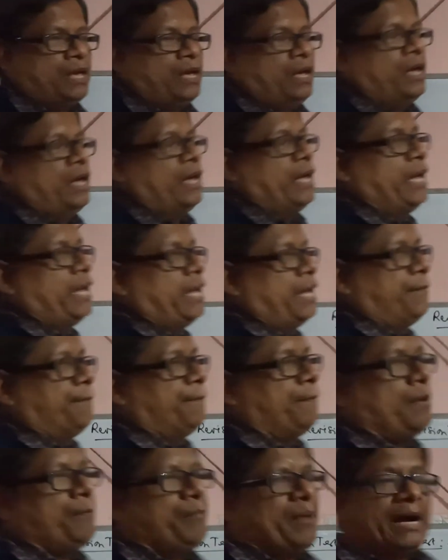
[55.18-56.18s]
I am
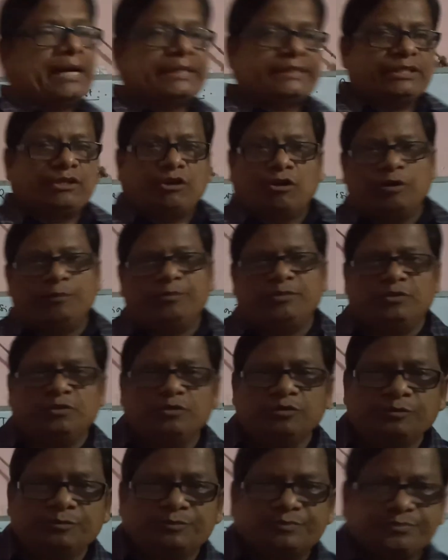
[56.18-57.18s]
telling. Function. All of you
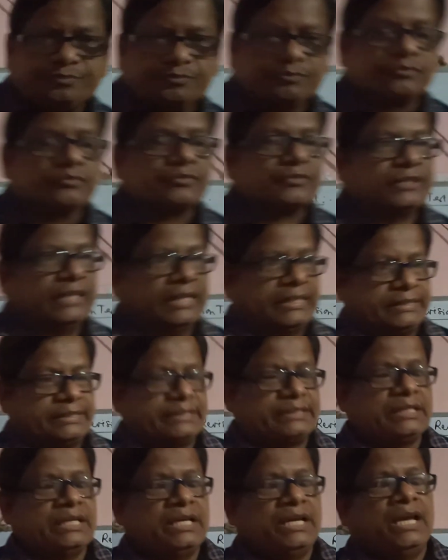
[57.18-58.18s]
know. Yes.
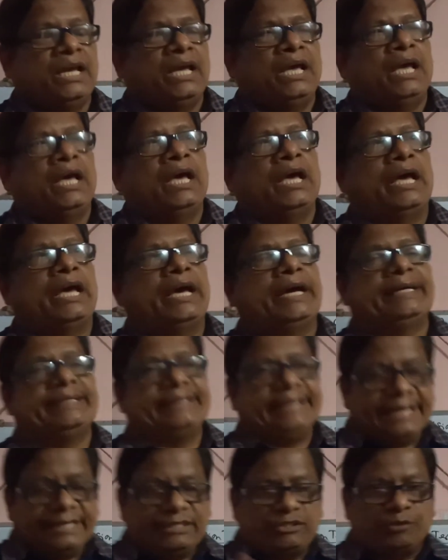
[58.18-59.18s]

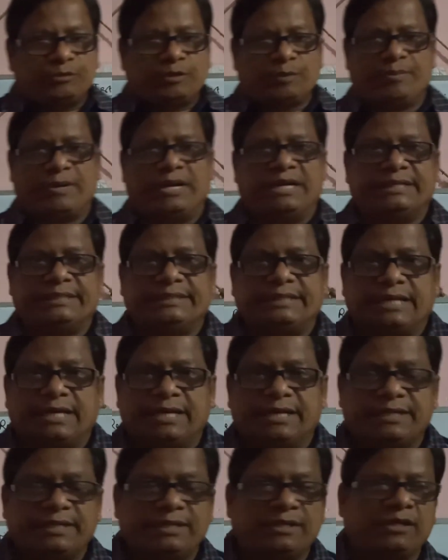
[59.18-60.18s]
Range of the
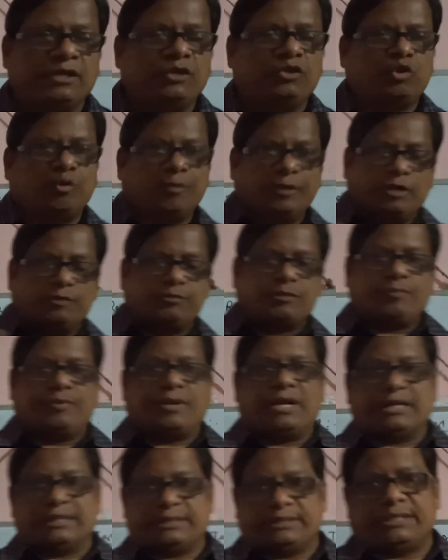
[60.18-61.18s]
function, domain of the
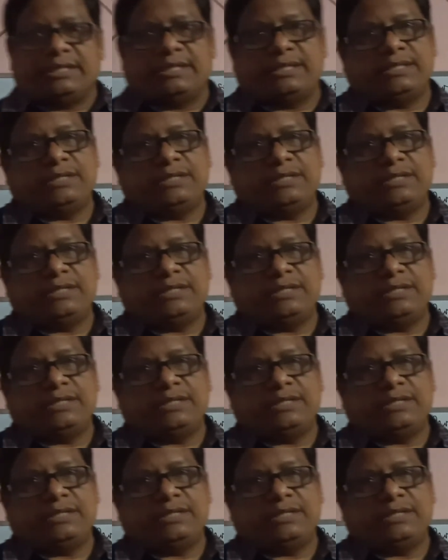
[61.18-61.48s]
function.